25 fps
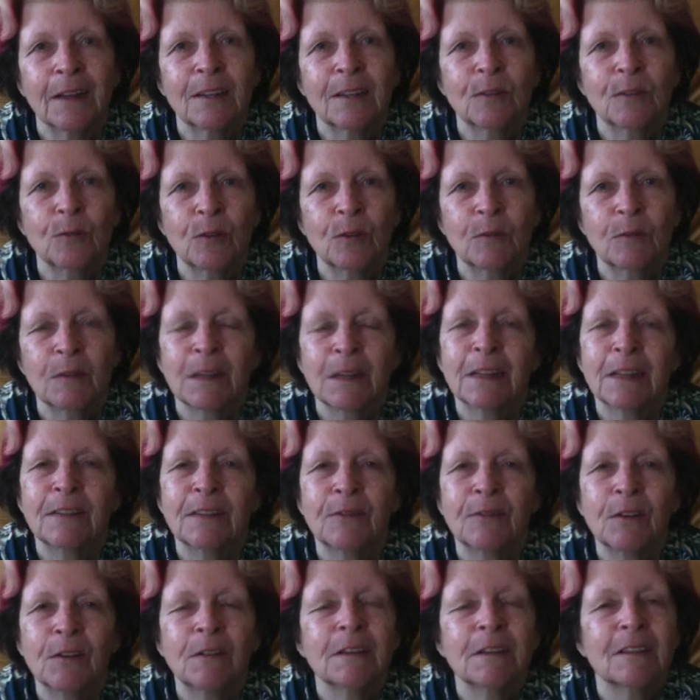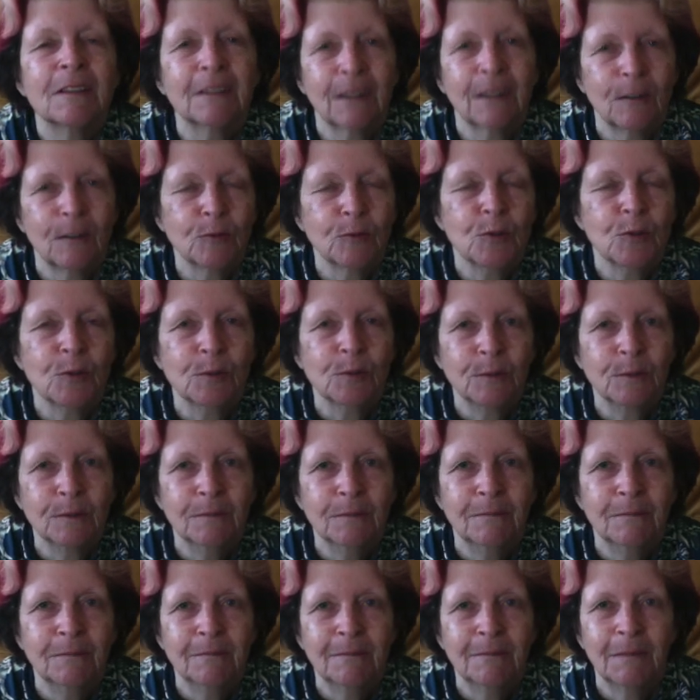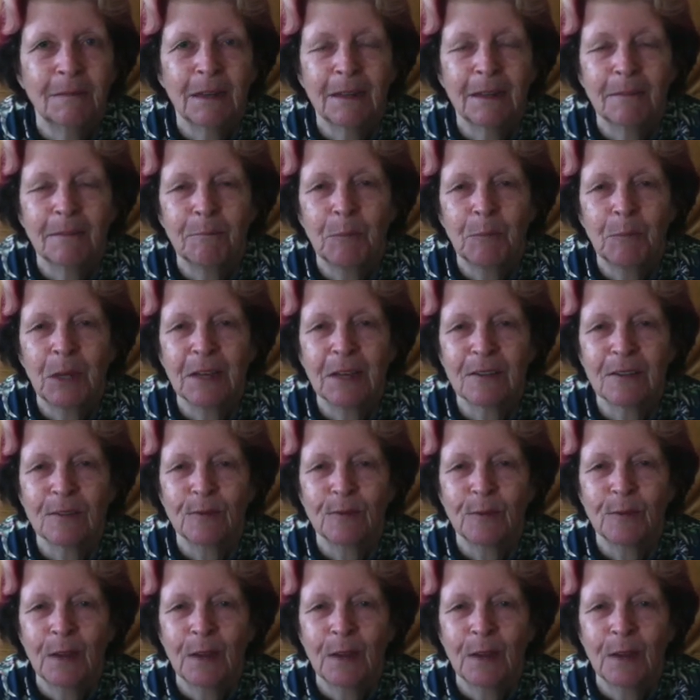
work with its very sculptural piece of